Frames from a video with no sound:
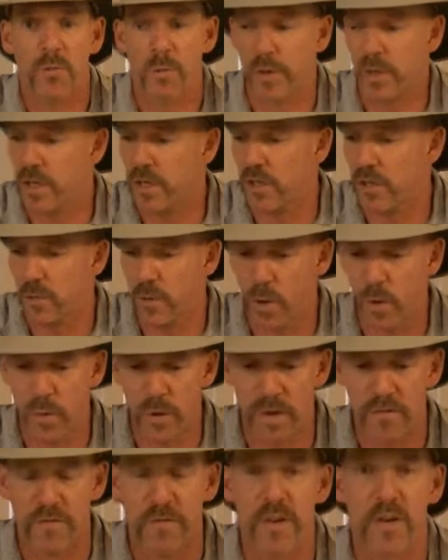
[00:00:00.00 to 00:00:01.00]
We're going to do a
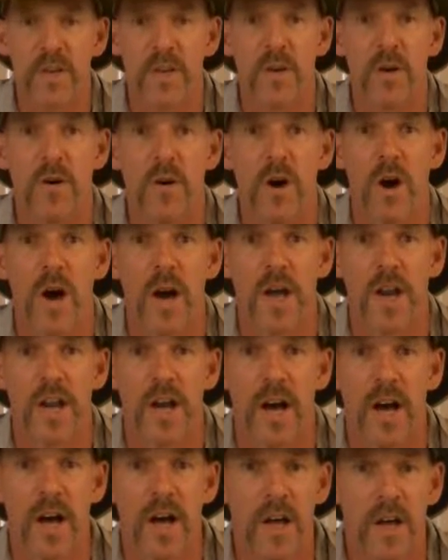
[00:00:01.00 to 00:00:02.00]
quick video on
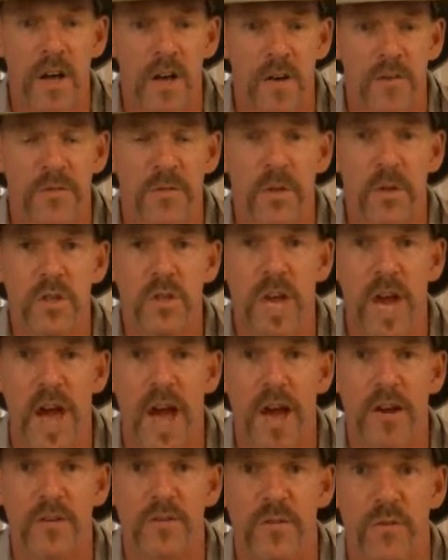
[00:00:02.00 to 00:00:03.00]
food
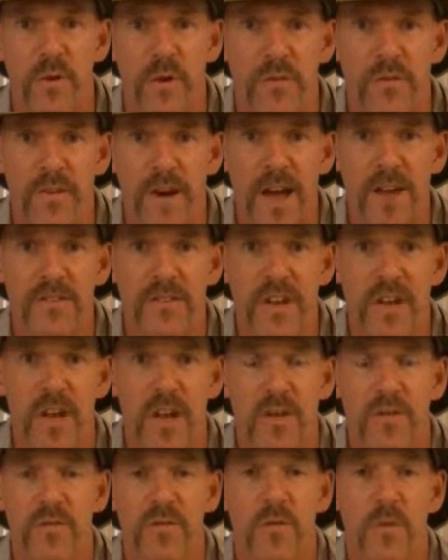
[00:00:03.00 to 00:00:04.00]
cache for 5
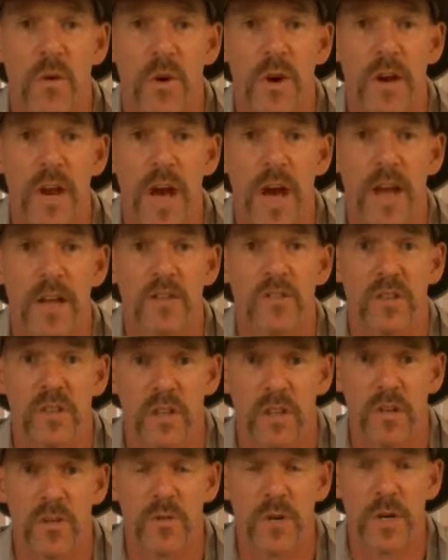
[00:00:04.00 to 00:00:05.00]
days, 4 nights into
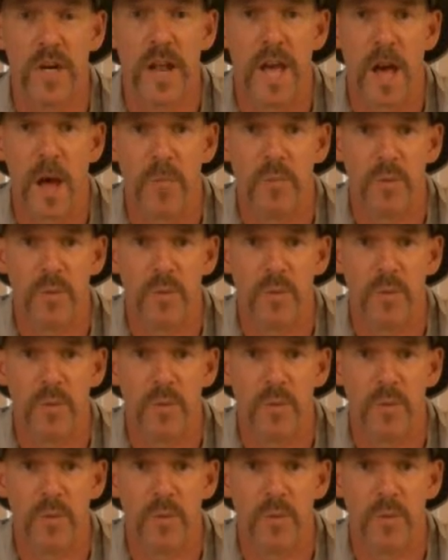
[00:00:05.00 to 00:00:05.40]
the Trinity Alps